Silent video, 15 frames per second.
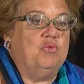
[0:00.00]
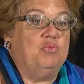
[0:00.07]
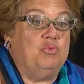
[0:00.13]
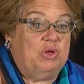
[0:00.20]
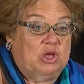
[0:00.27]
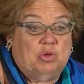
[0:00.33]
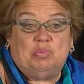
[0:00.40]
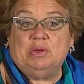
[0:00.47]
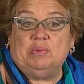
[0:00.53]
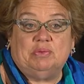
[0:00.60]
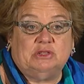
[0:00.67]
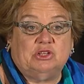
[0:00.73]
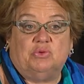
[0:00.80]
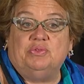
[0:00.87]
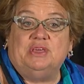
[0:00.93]
Real people
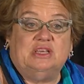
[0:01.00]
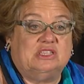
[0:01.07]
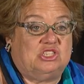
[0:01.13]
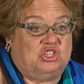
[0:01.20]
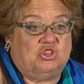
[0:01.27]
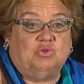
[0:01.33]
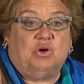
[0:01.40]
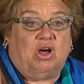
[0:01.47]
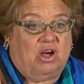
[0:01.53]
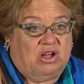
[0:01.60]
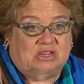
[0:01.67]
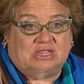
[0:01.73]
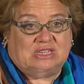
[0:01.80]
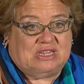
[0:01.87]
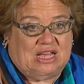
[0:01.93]
don't think it's too
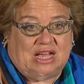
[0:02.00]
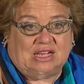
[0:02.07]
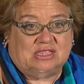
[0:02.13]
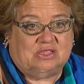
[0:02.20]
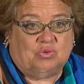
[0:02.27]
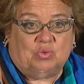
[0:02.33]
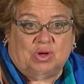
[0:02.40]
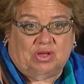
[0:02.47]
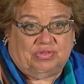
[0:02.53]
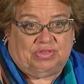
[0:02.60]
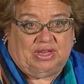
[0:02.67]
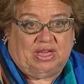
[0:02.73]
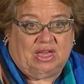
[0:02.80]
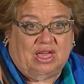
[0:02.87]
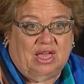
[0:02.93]
hard to tax the wealthy.